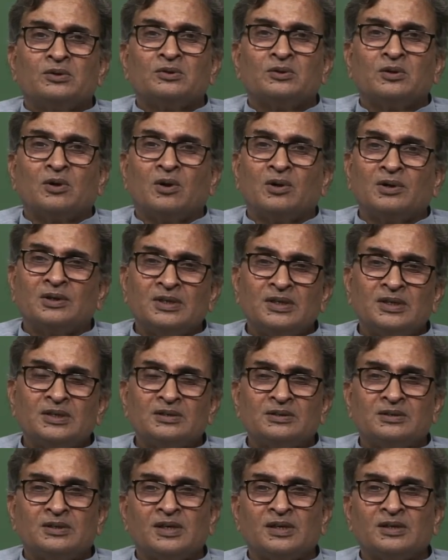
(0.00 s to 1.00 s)
So, all
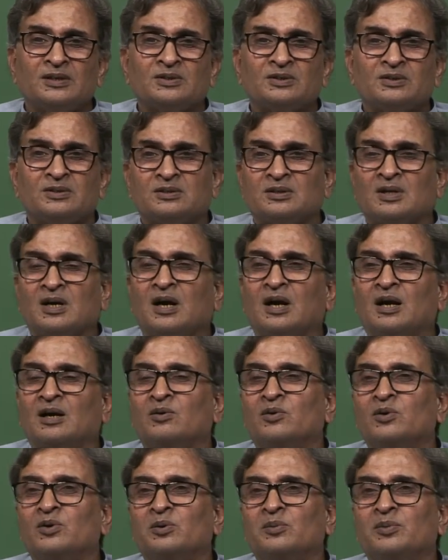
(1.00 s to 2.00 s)
these things are
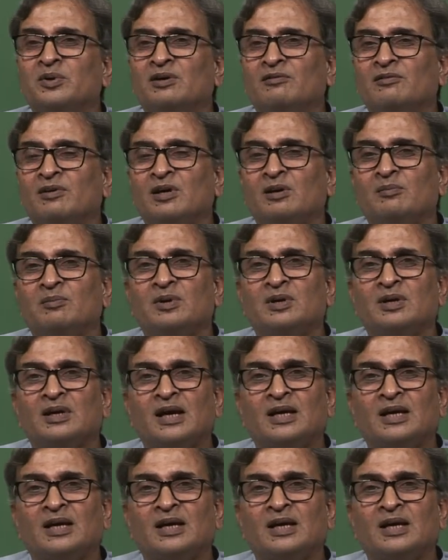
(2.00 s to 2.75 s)
going to be available